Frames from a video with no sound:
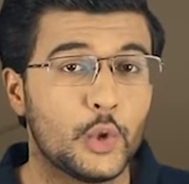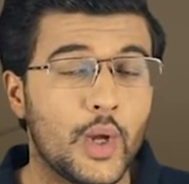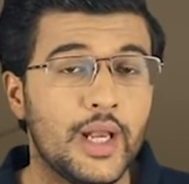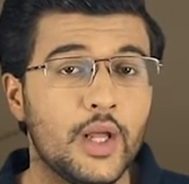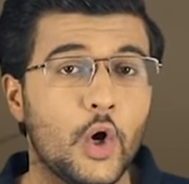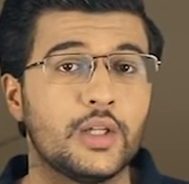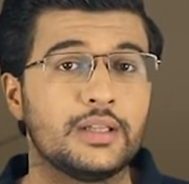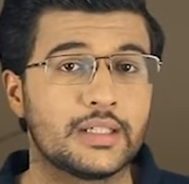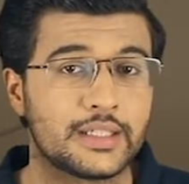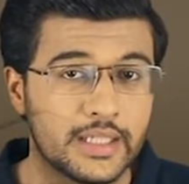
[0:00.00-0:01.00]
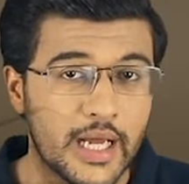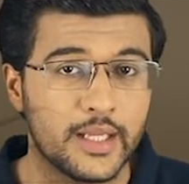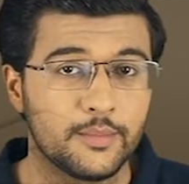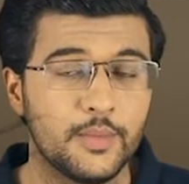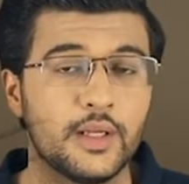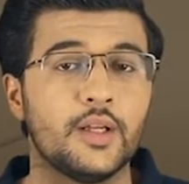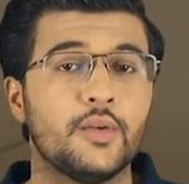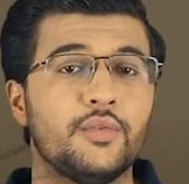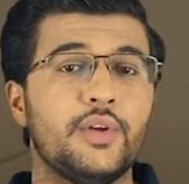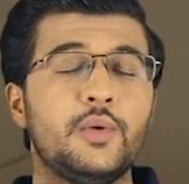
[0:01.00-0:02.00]
dwelling on the time
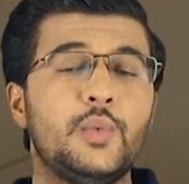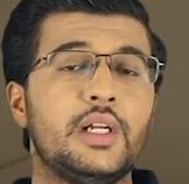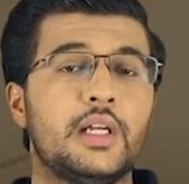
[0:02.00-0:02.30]
where we